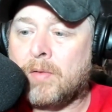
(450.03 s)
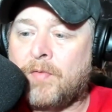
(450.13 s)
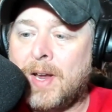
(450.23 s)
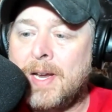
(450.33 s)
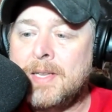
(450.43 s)

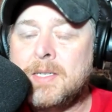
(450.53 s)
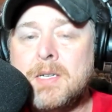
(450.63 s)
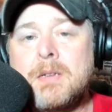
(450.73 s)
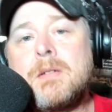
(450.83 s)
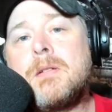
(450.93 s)
fans.
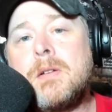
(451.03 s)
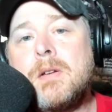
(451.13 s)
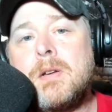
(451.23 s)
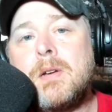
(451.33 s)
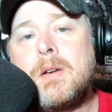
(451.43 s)

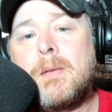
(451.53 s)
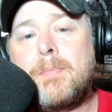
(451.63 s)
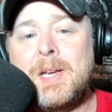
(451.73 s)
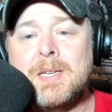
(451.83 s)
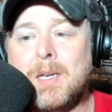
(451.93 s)

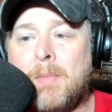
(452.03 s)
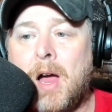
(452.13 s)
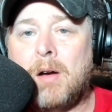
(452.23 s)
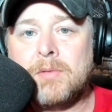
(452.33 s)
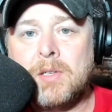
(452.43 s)
Peace, I'm
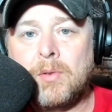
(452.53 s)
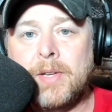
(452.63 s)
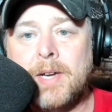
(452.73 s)
out. Till next